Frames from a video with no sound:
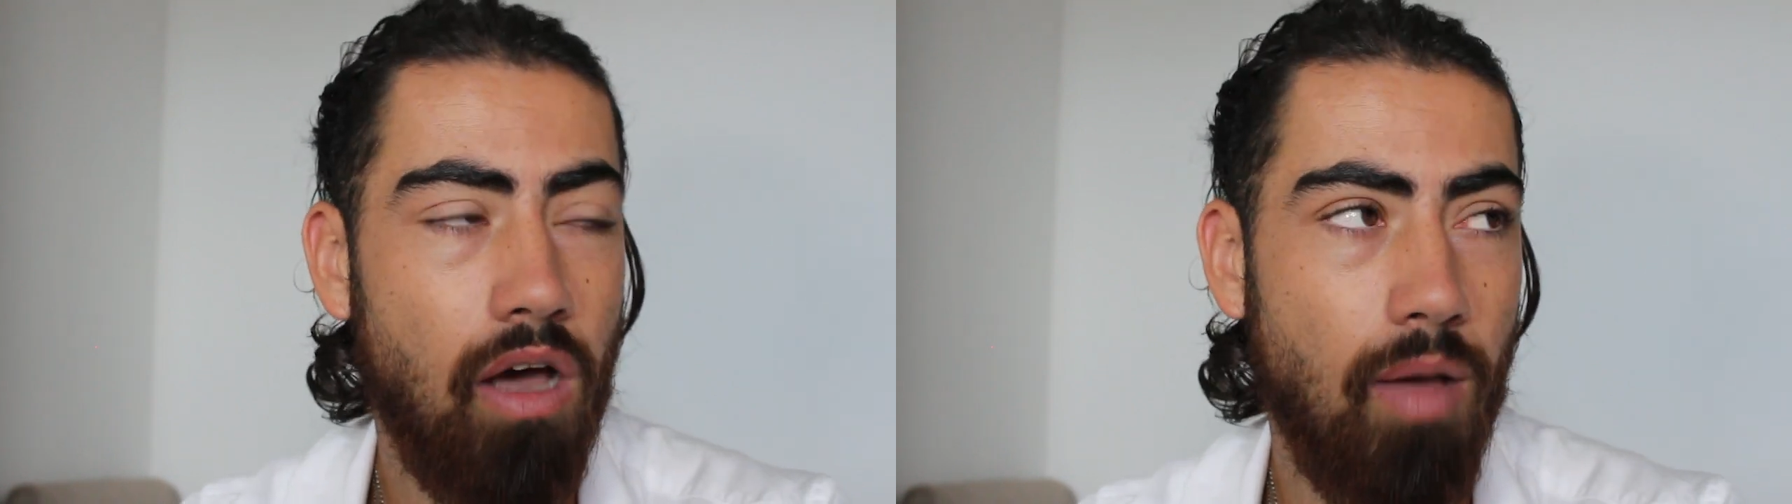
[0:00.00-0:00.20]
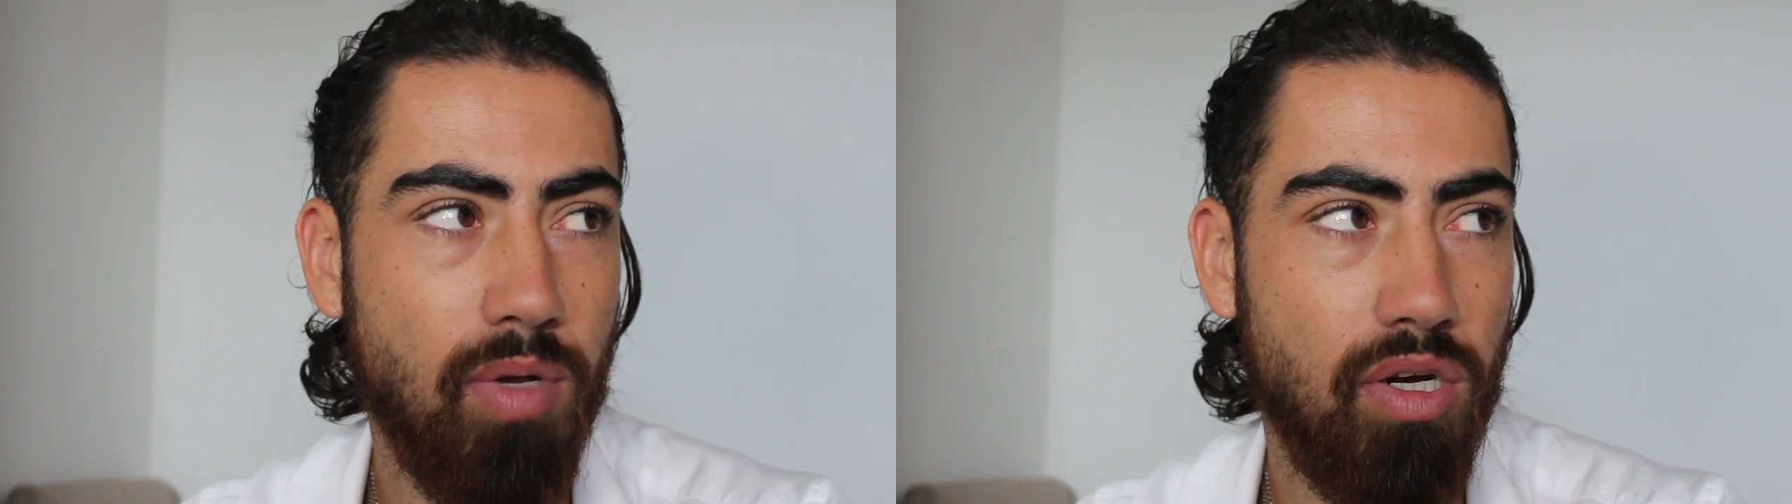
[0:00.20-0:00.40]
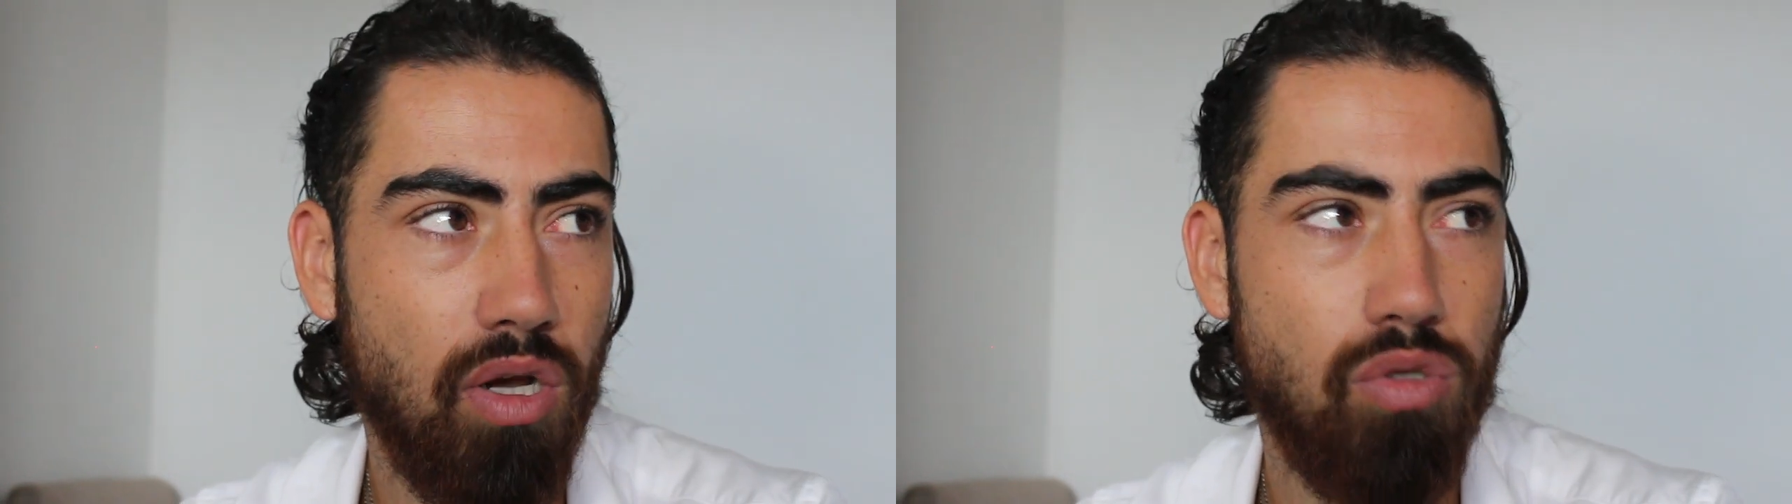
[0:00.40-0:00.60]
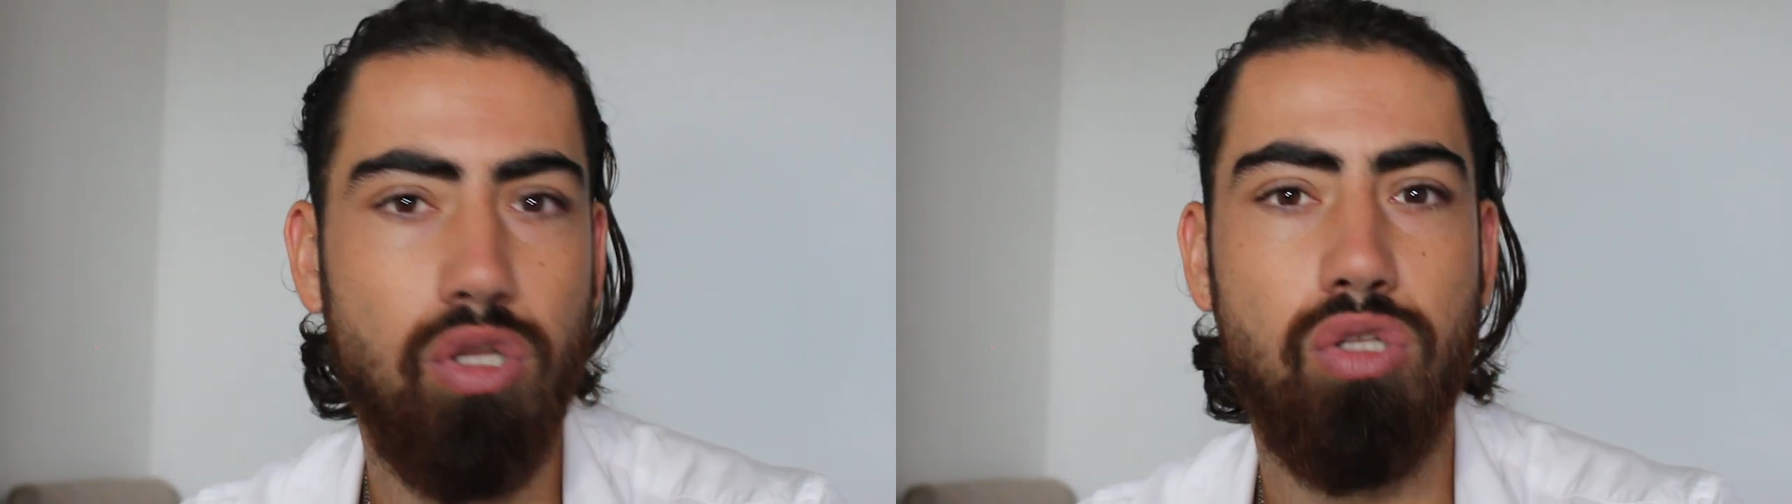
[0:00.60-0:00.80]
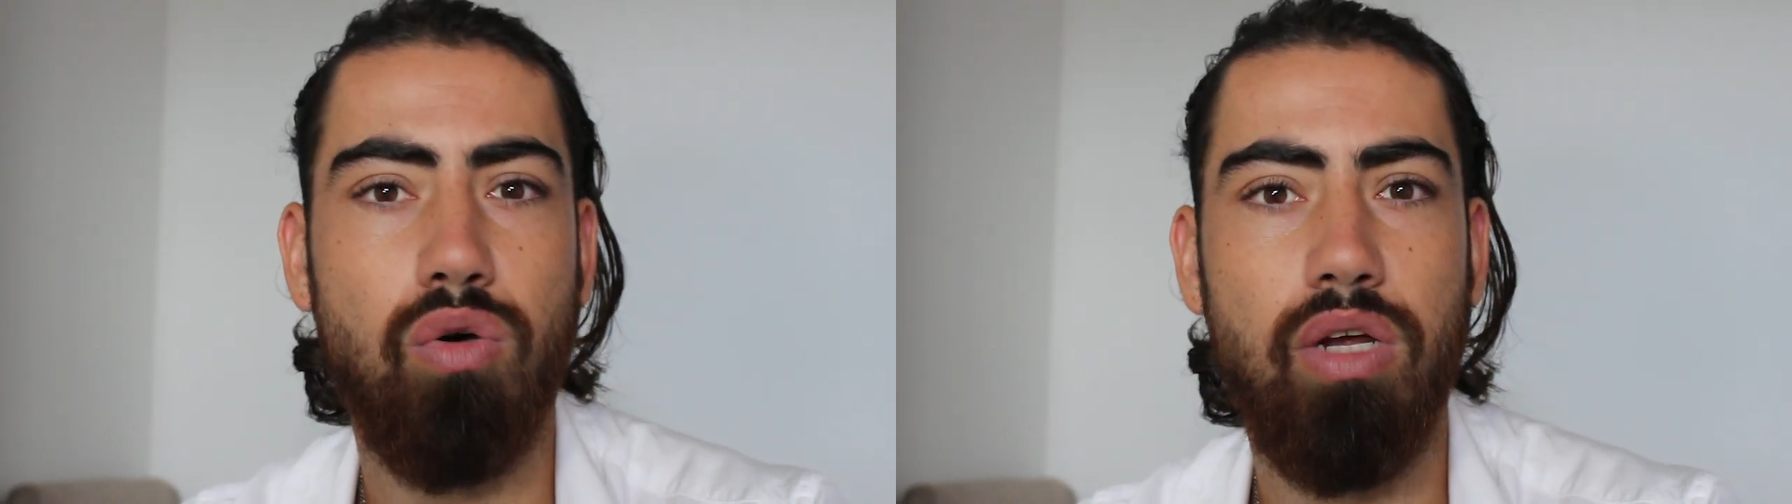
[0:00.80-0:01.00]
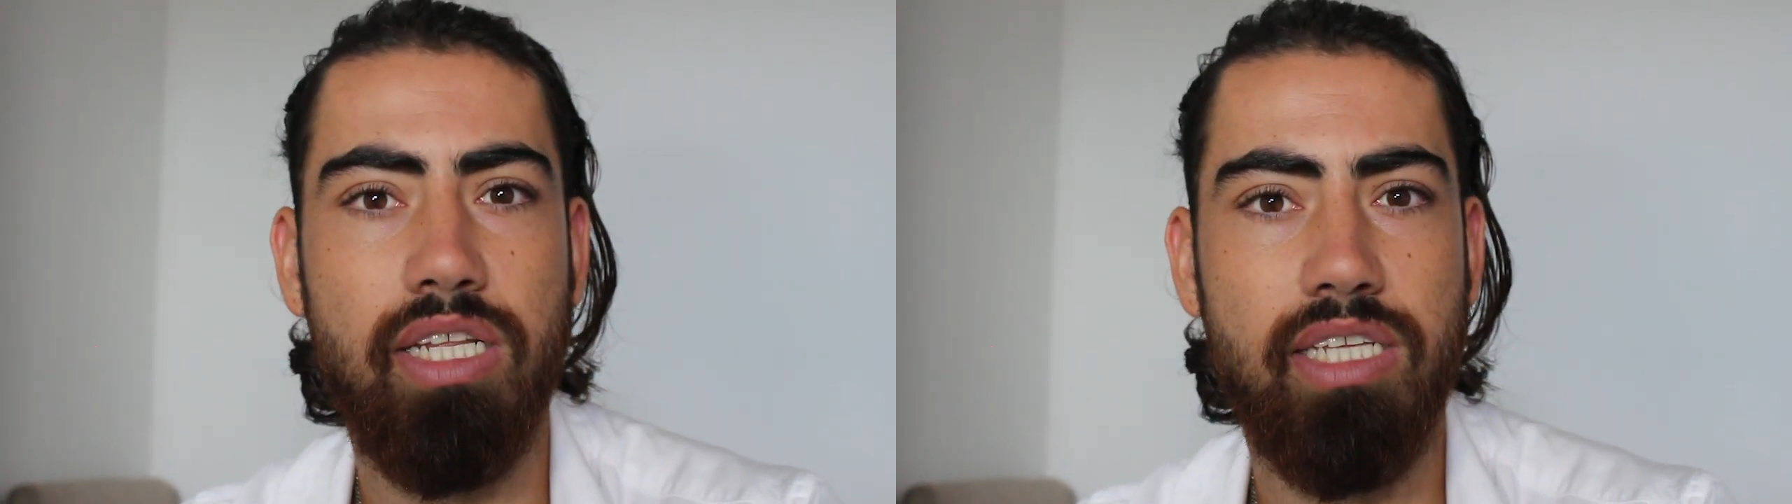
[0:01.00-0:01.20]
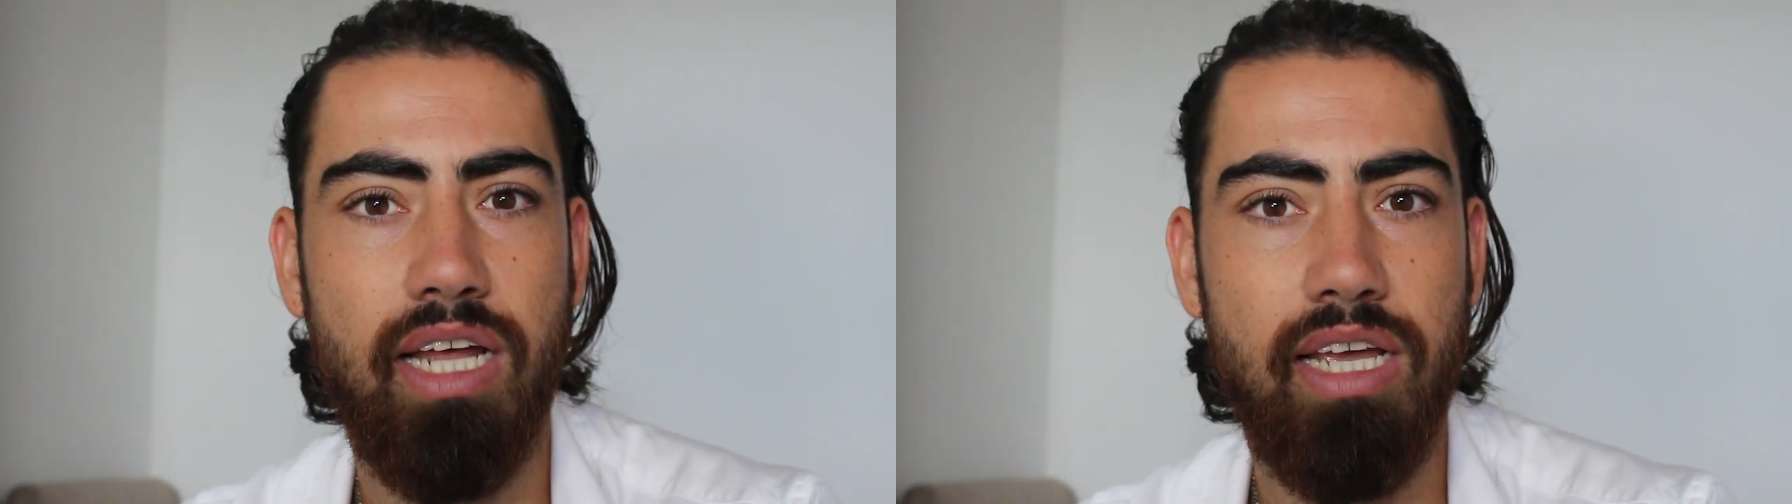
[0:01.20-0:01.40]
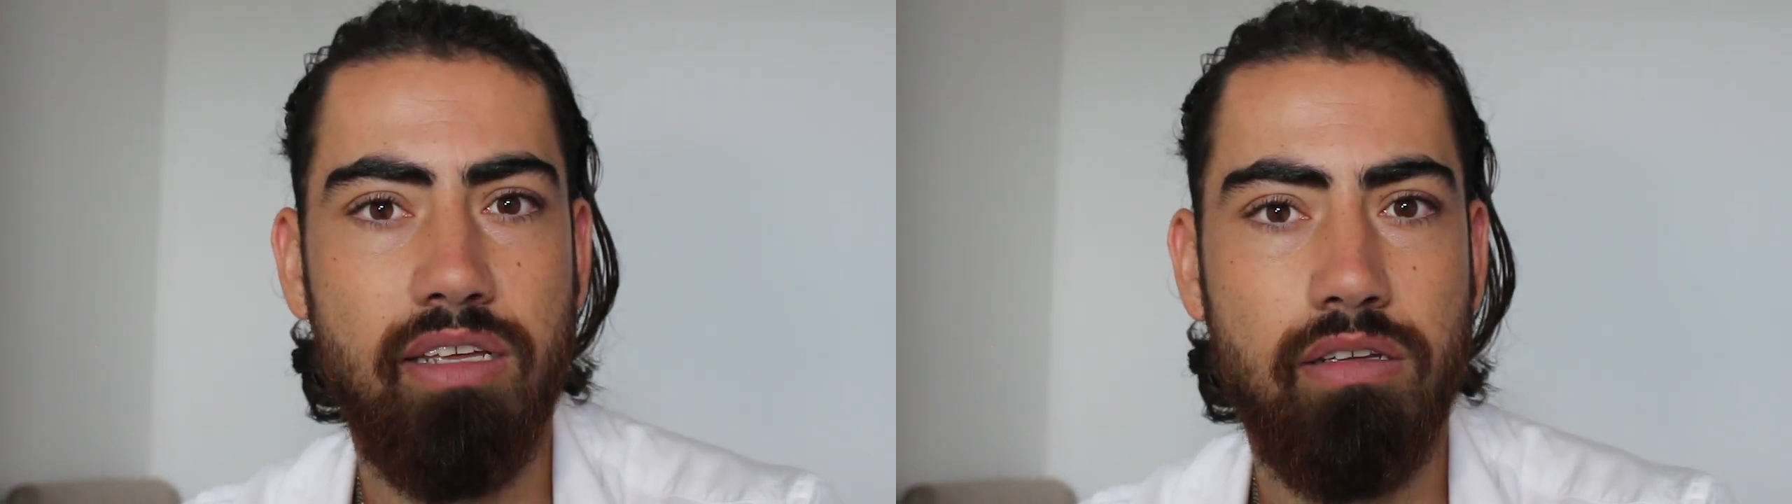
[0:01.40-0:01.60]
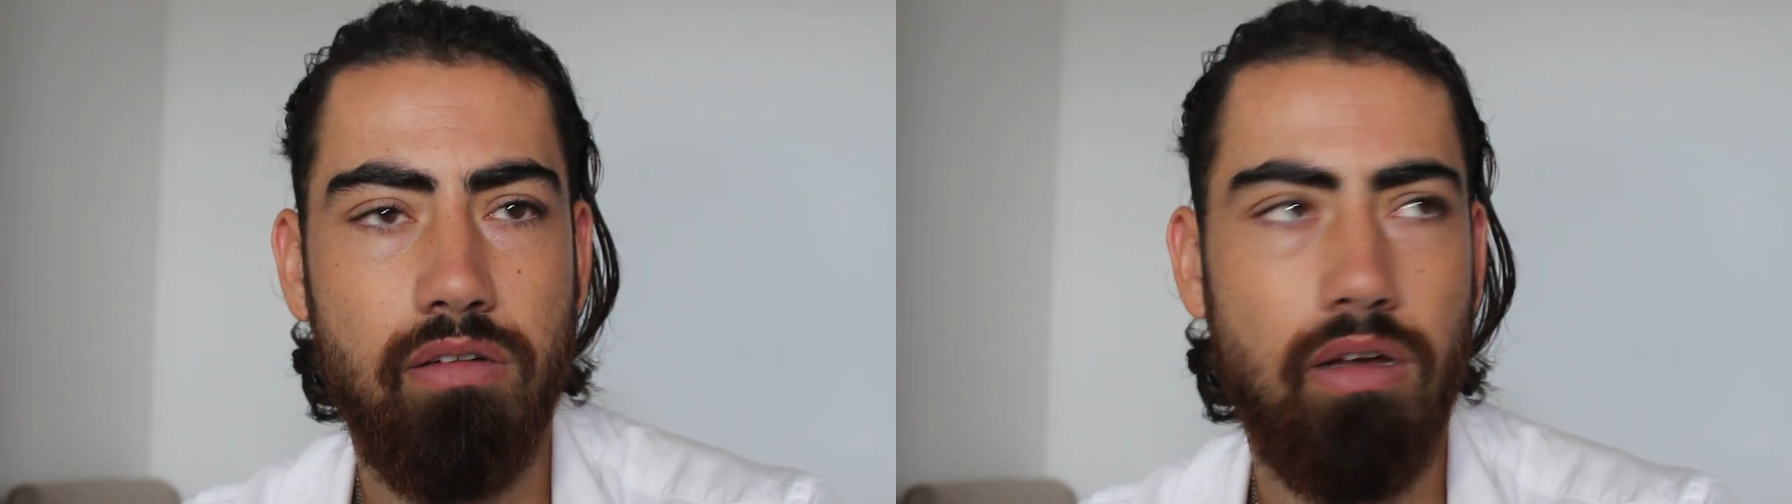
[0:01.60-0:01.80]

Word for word: I'm going to go to the toilet today.